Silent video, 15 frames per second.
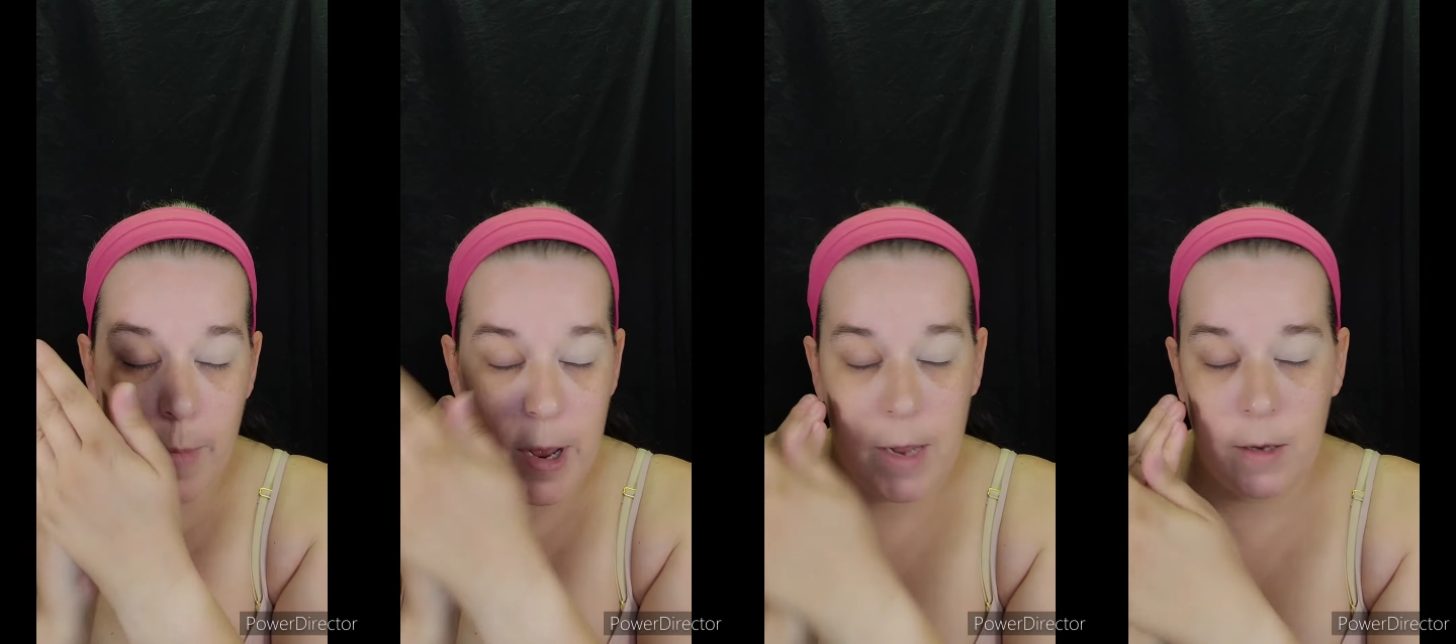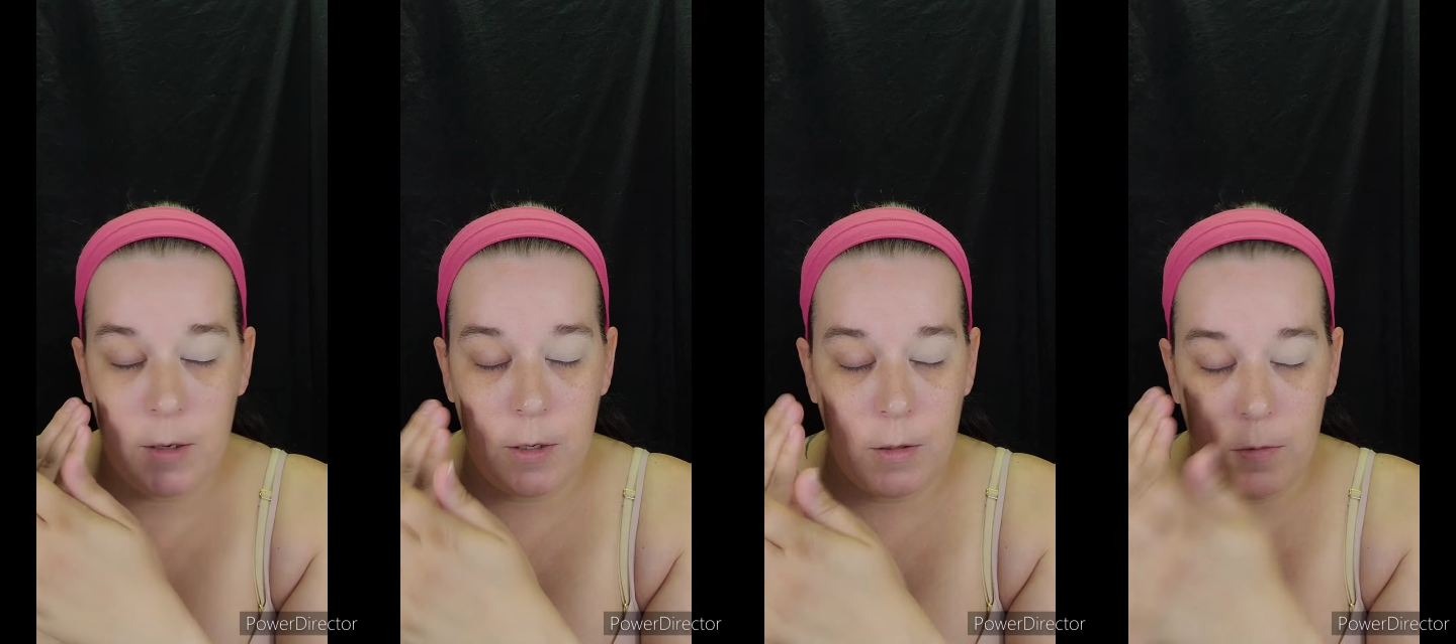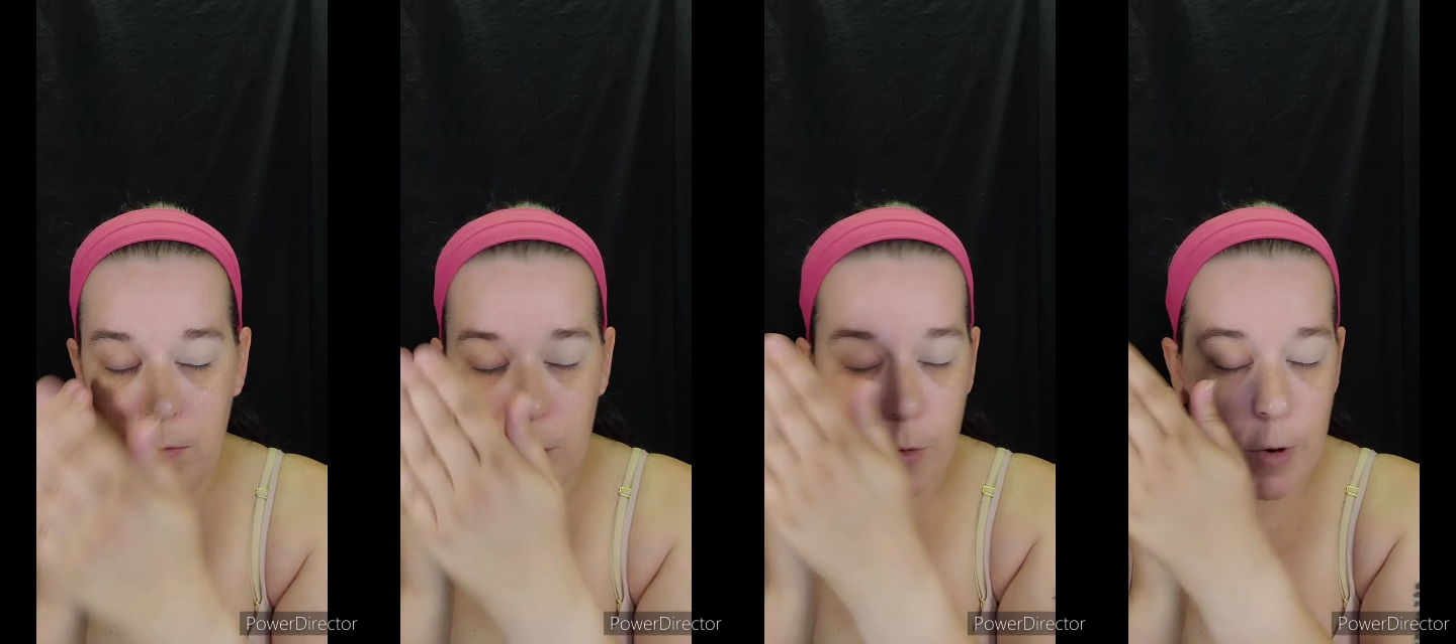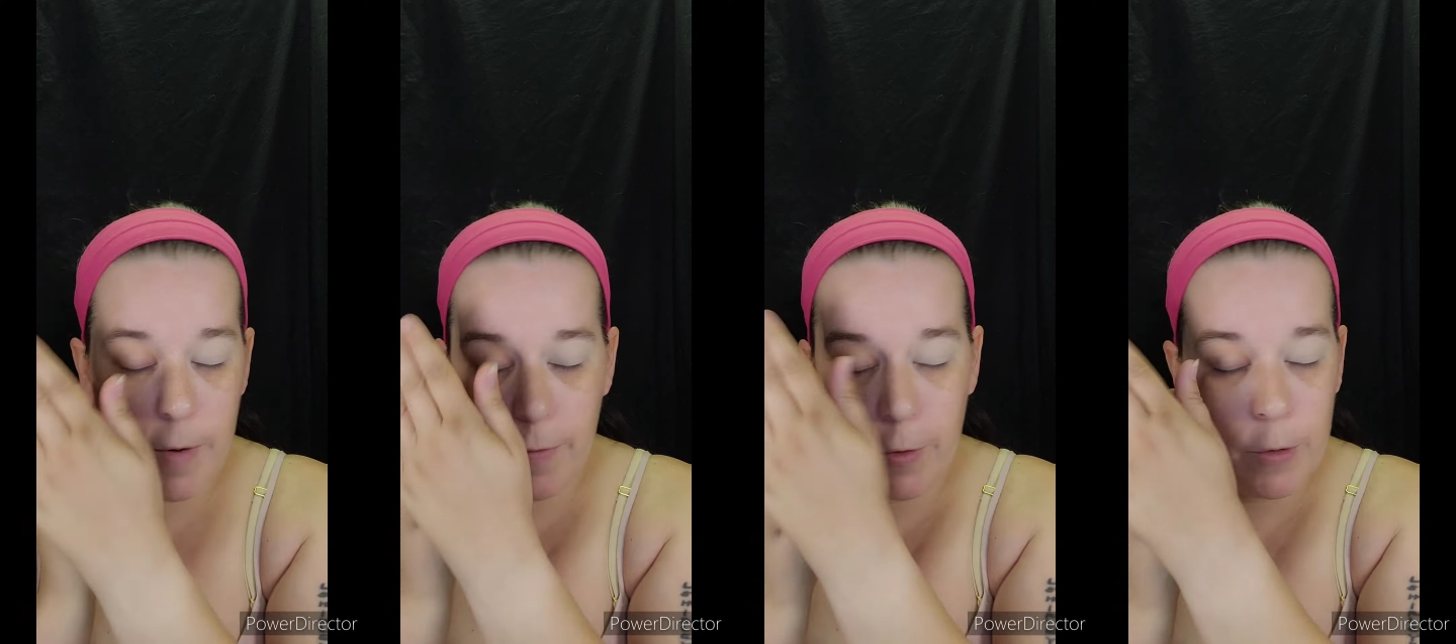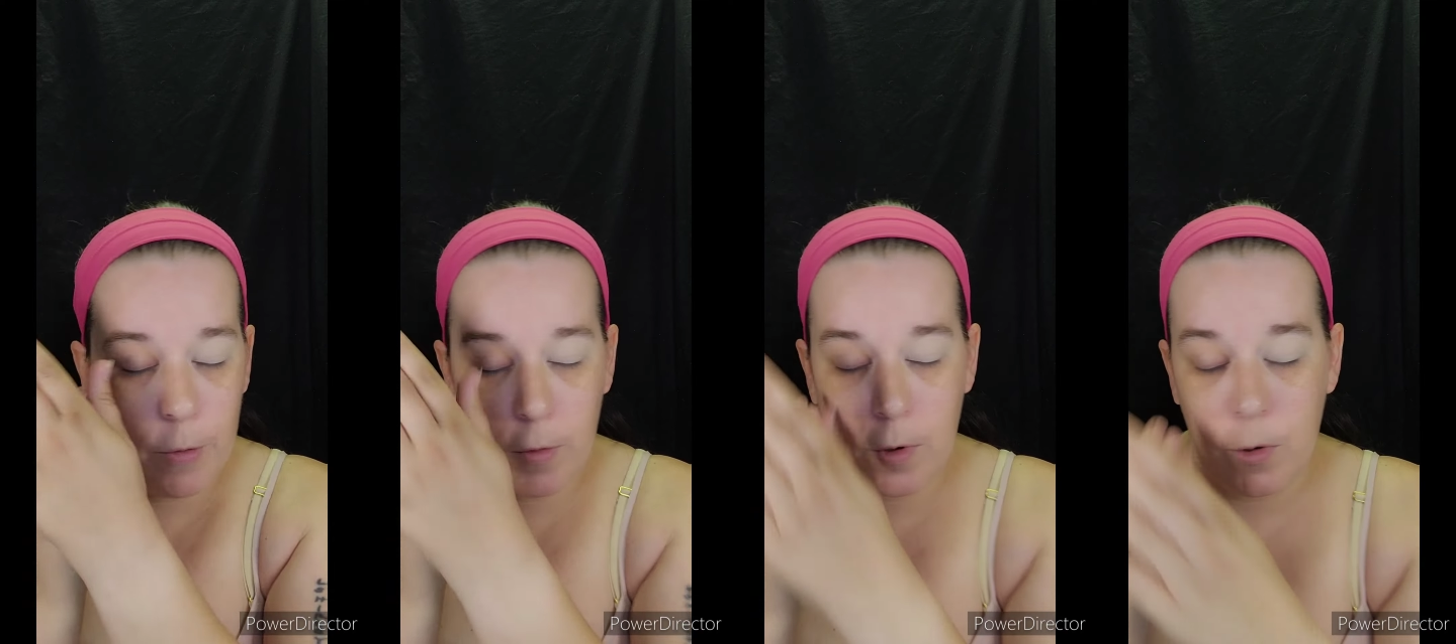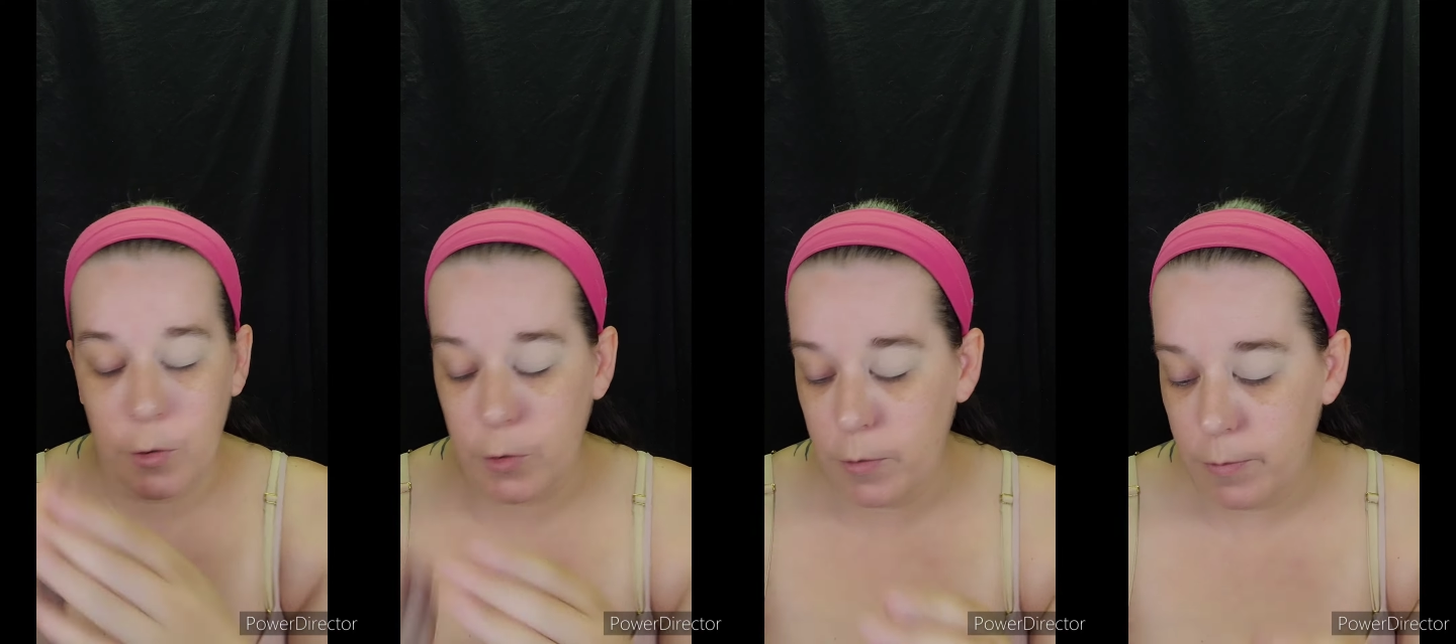mess. Don't ever do
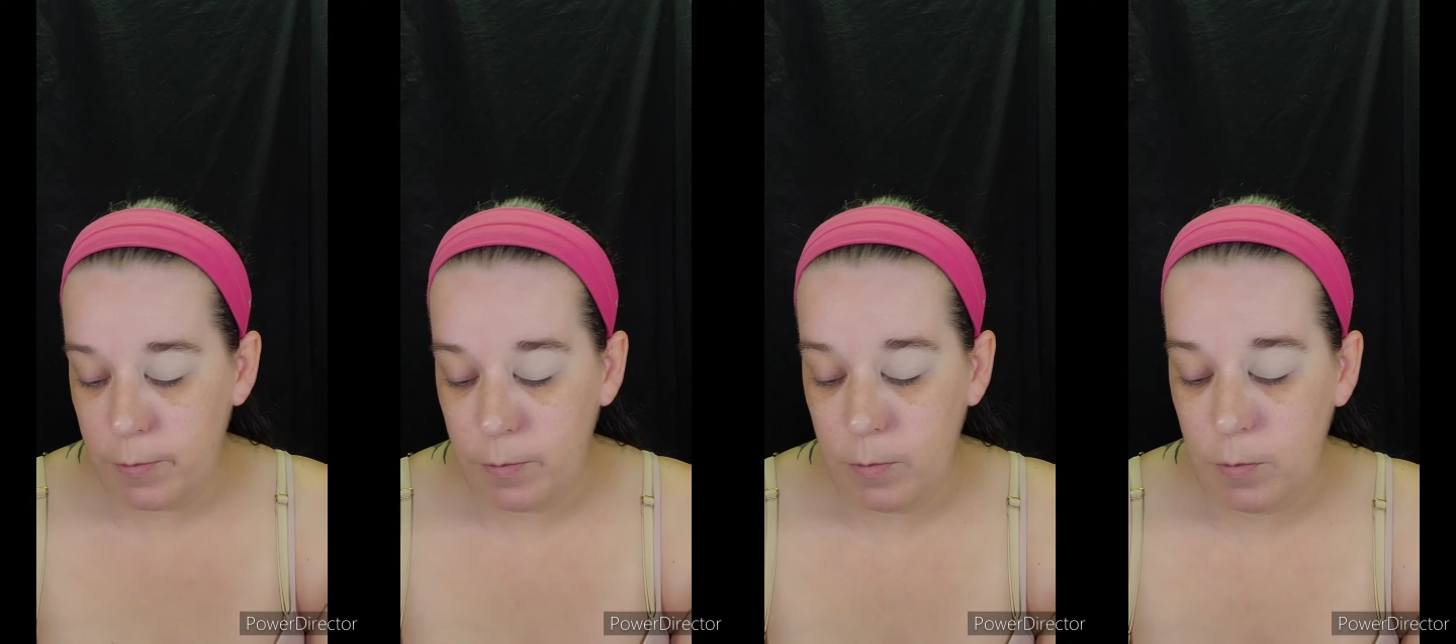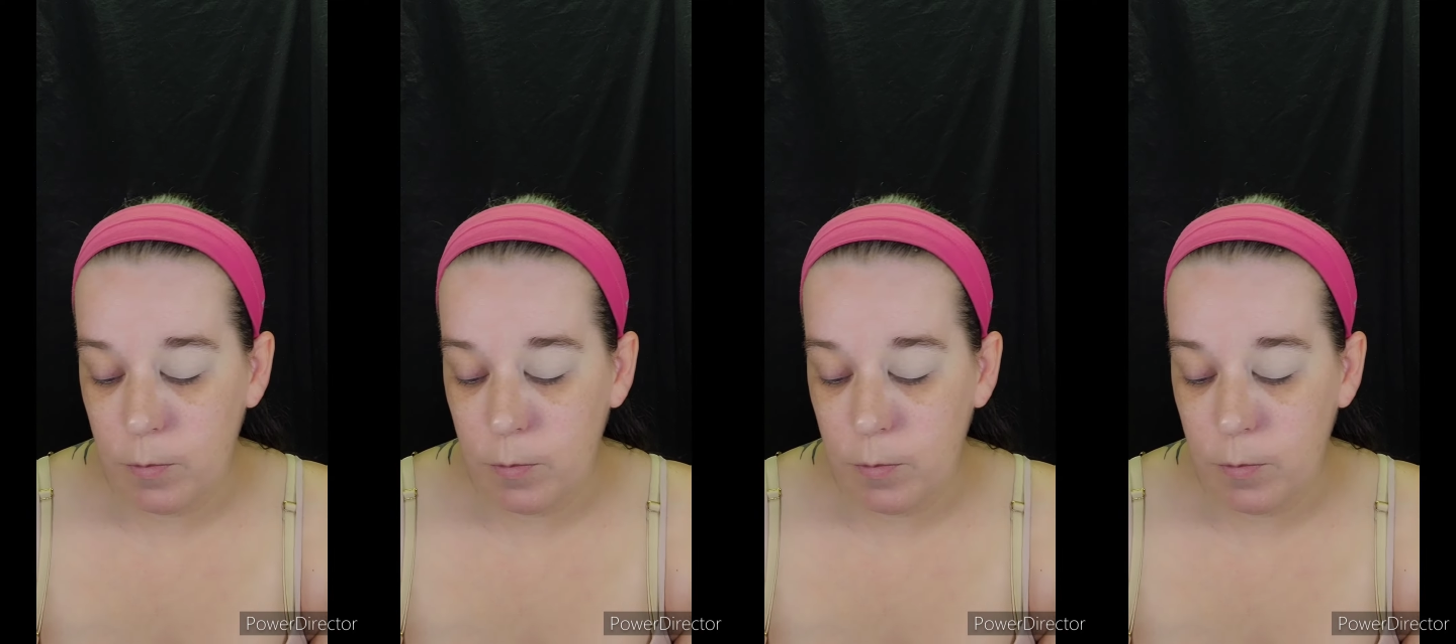this.